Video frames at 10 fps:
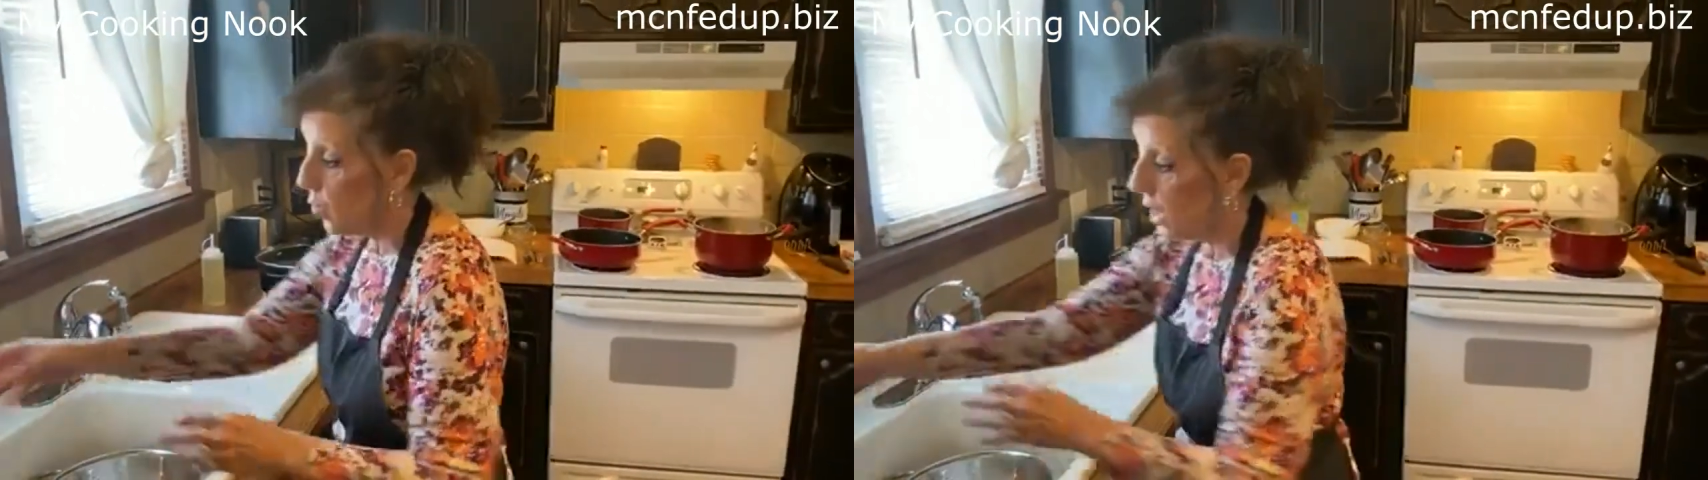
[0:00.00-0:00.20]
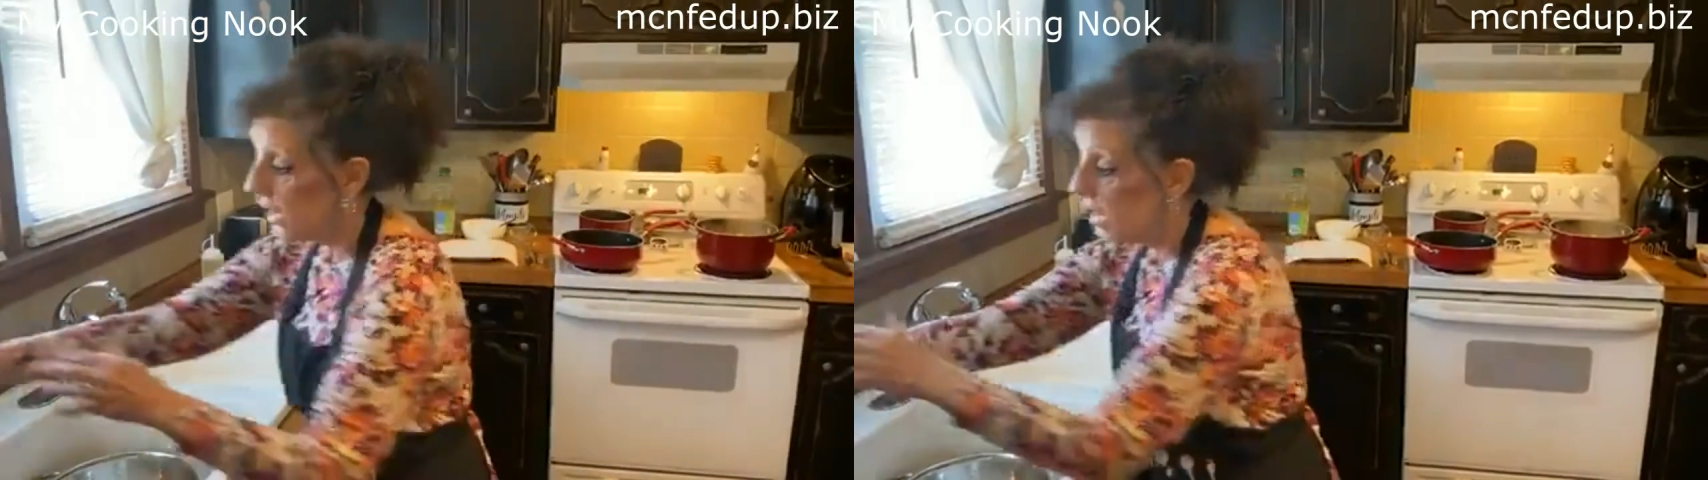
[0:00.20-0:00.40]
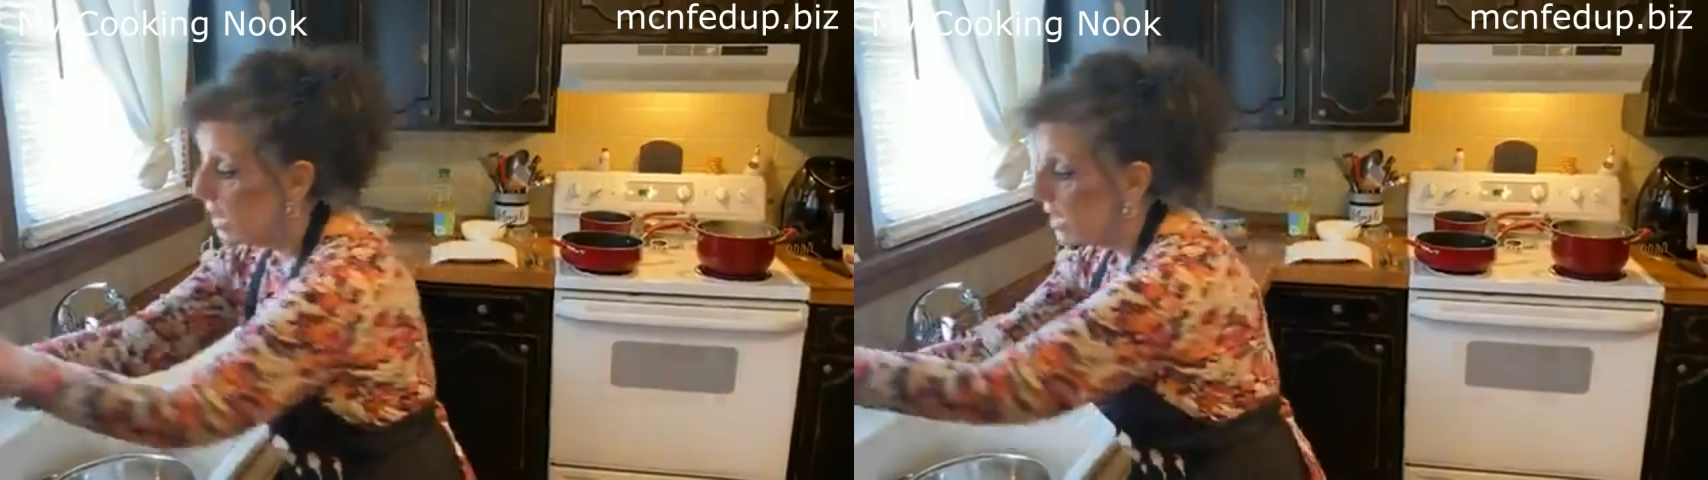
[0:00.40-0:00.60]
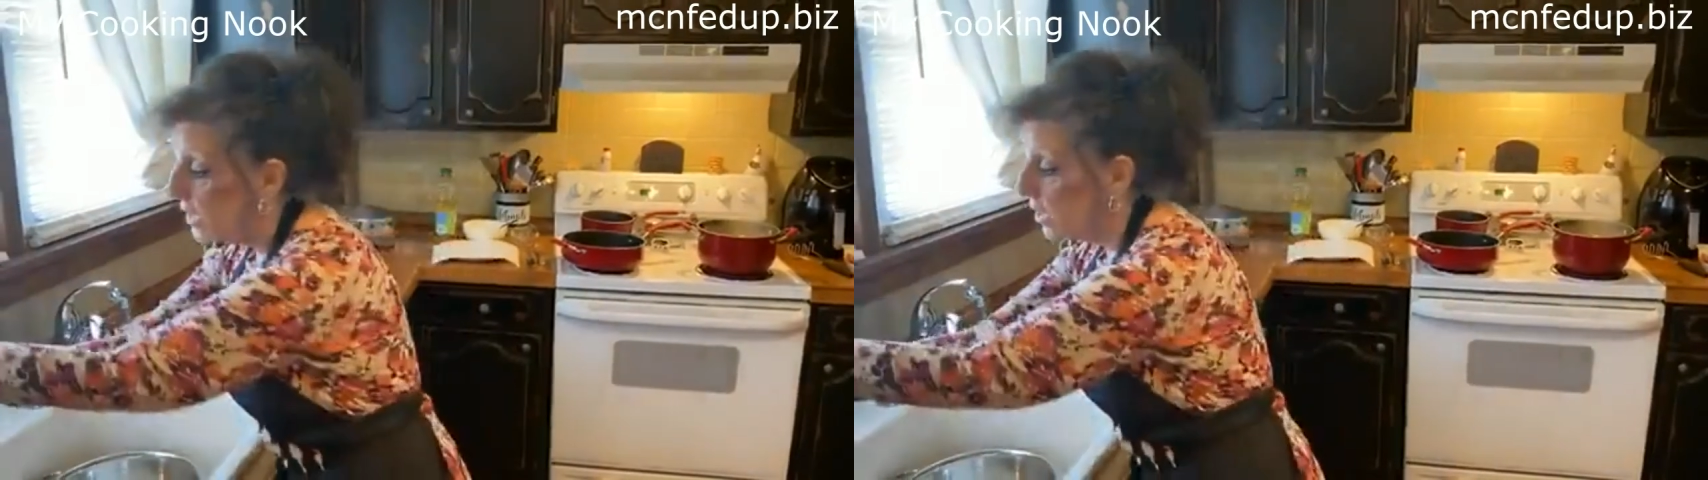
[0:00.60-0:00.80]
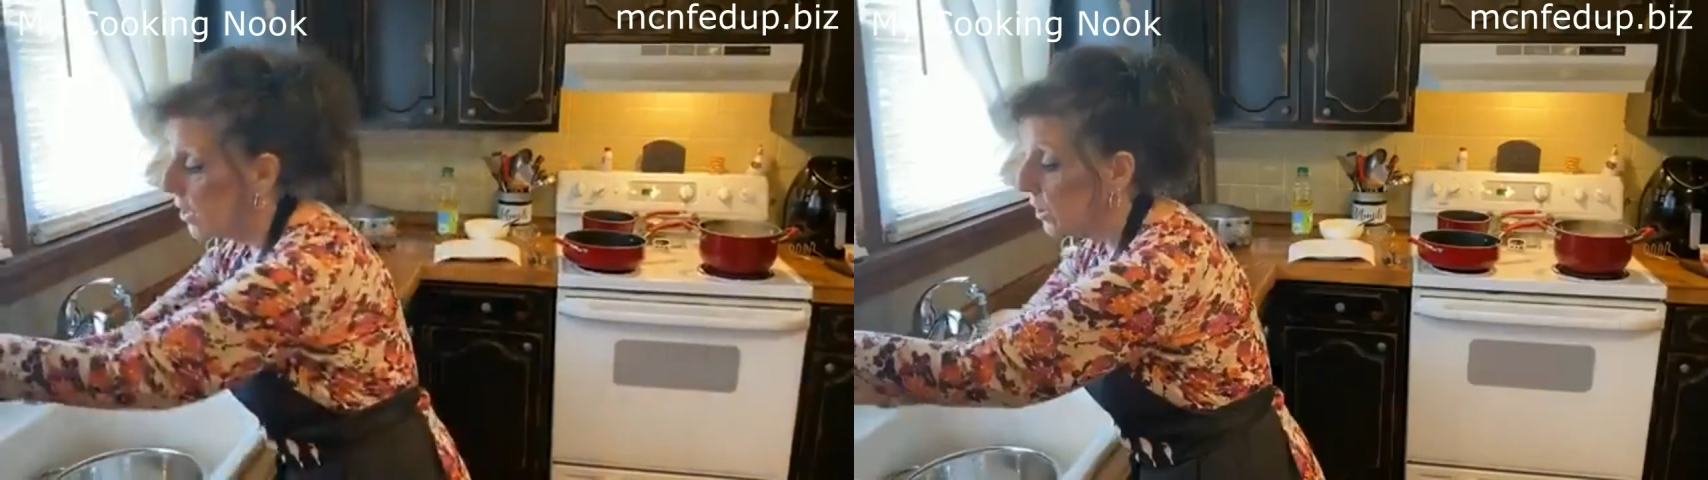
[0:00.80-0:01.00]
want,
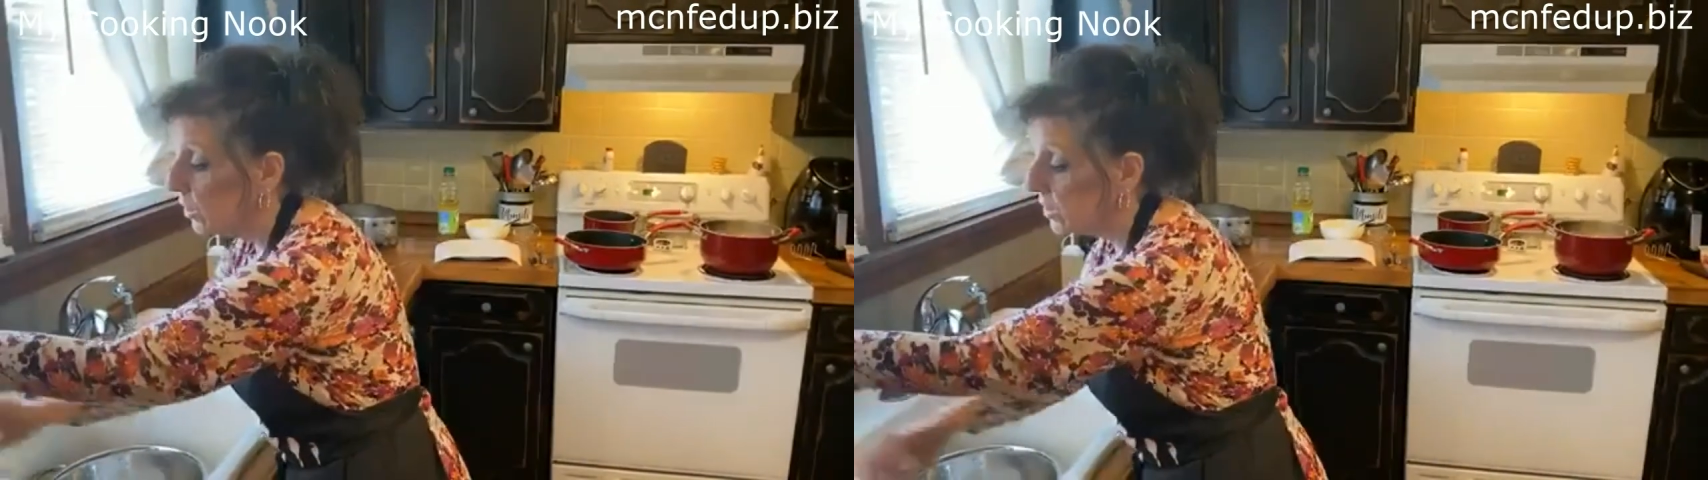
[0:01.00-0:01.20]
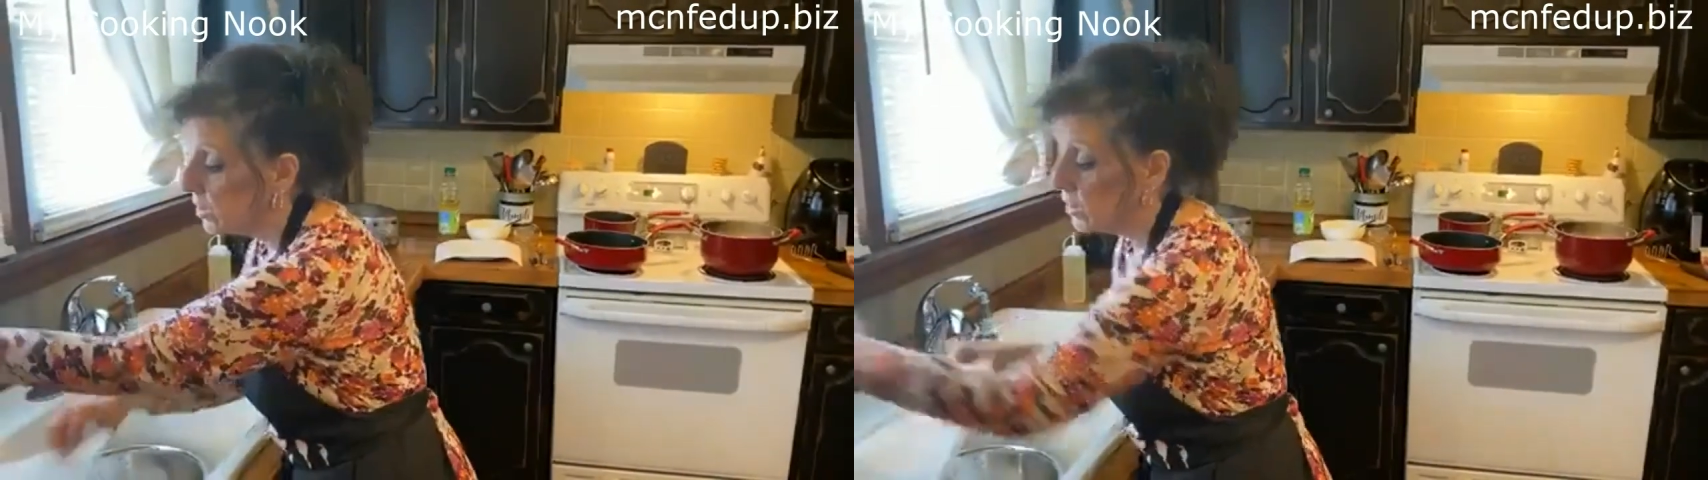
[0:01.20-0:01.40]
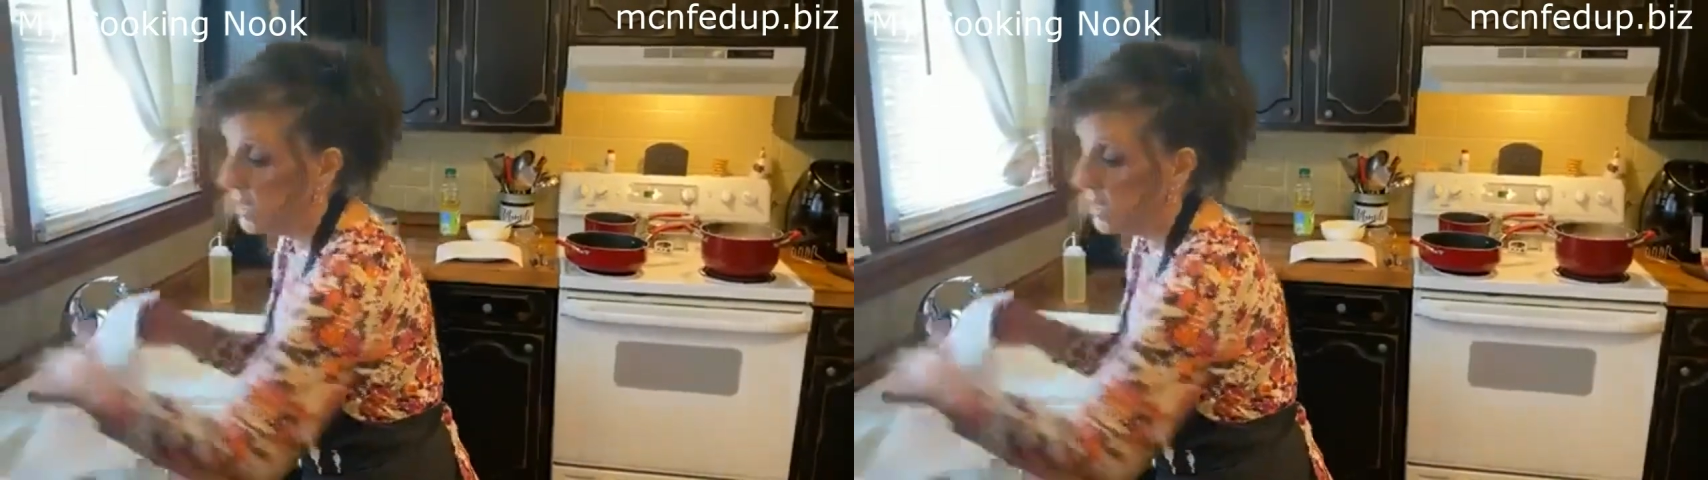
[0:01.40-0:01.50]
you know, to